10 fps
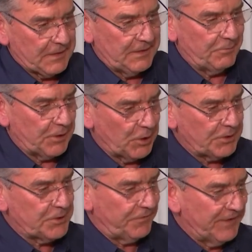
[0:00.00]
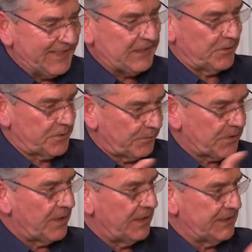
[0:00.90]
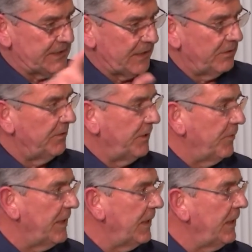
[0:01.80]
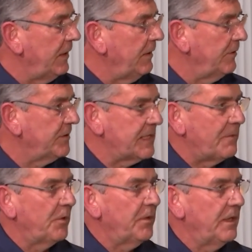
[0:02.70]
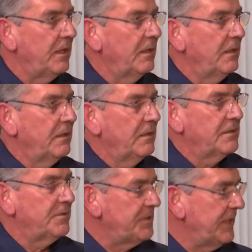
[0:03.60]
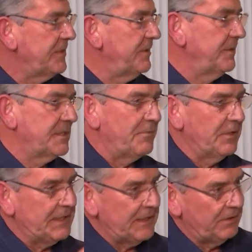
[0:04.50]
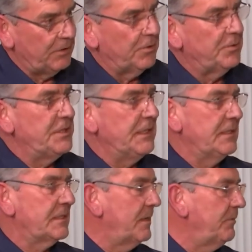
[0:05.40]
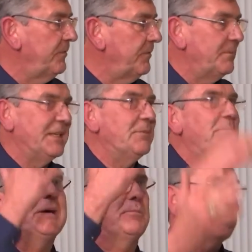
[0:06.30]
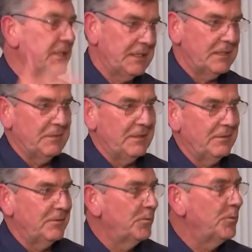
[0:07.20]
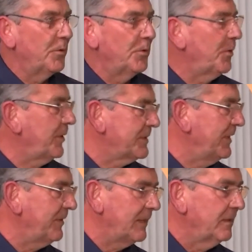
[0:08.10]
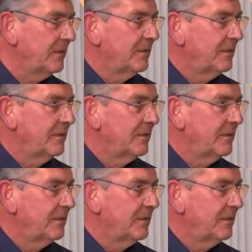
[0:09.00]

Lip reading: there were lots of little surprises along the way. Some of the suggestions, some of the technology, the bubble deck. Who on earth has ever